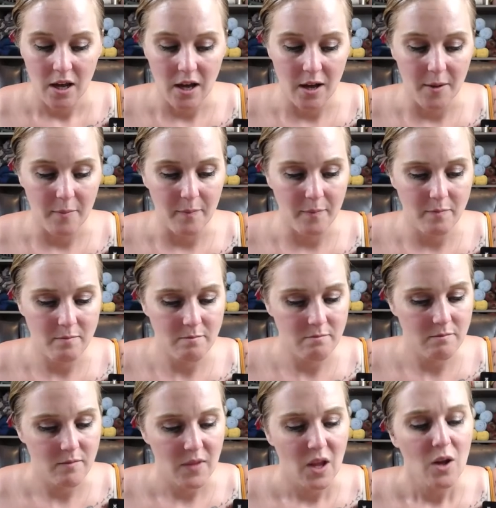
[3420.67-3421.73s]
Um,
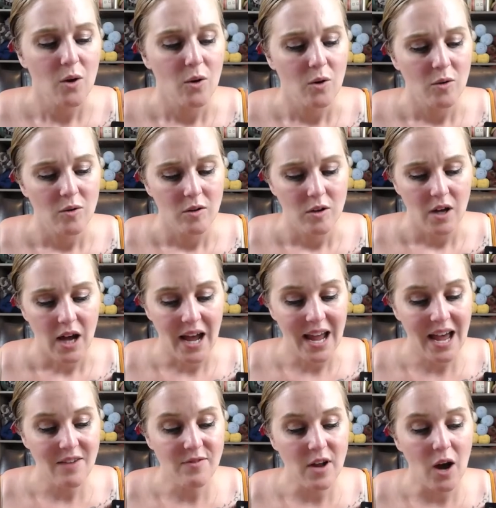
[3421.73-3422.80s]
I
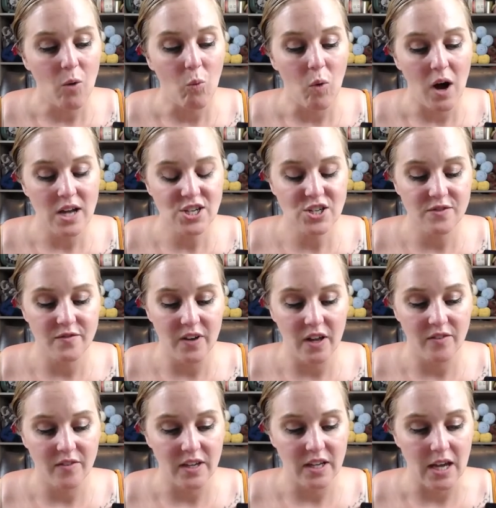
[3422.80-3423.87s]
have not washed
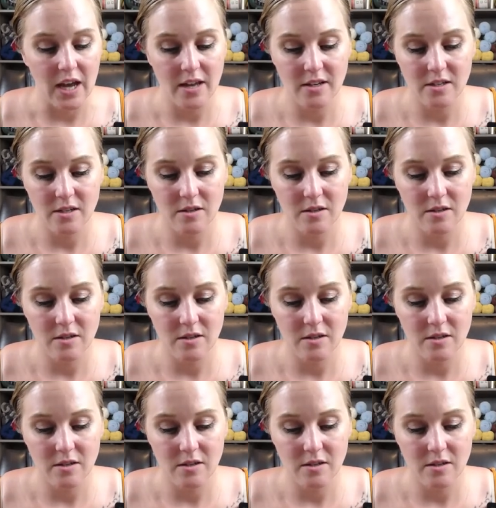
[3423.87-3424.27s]
velvet yet,